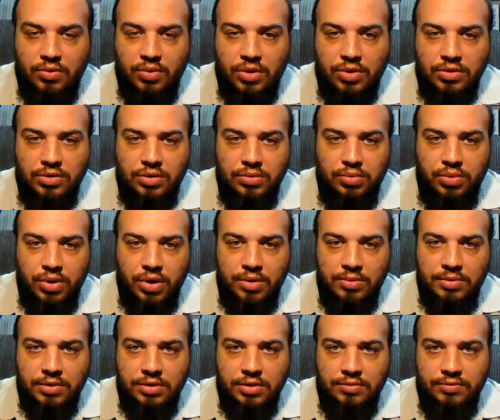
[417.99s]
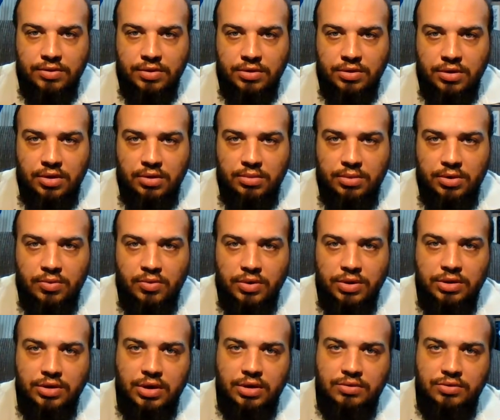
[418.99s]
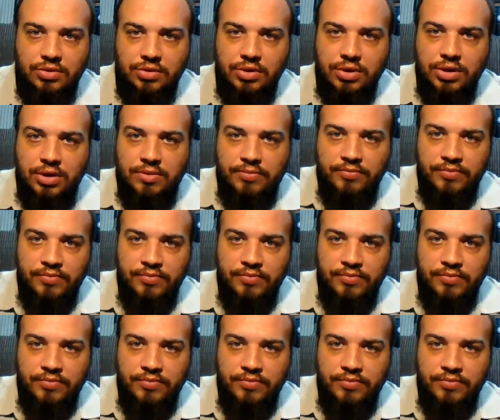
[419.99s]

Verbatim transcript: Where's the promise of his coming? We shall see.